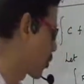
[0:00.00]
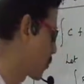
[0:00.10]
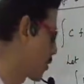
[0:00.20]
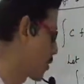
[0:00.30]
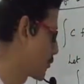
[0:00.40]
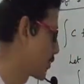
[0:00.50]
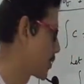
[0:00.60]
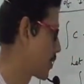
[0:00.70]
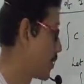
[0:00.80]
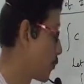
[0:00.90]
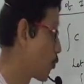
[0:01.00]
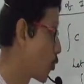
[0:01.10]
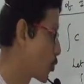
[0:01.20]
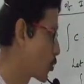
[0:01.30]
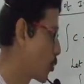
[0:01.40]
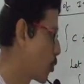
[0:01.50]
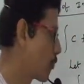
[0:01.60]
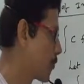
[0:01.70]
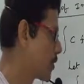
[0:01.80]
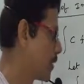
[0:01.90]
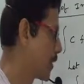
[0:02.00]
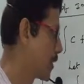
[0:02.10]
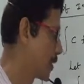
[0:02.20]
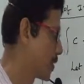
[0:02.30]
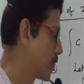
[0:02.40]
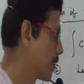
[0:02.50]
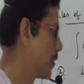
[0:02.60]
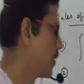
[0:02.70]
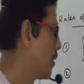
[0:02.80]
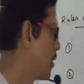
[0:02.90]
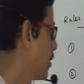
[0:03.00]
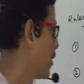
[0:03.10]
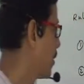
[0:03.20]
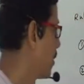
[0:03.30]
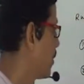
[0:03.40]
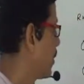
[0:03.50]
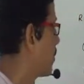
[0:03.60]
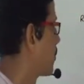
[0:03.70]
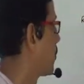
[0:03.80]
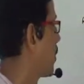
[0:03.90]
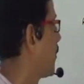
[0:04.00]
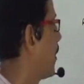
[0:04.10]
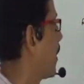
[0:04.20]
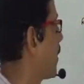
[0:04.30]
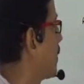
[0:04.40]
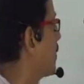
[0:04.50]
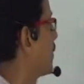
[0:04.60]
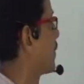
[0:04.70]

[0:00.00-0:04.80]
rule of this integration. So I will erase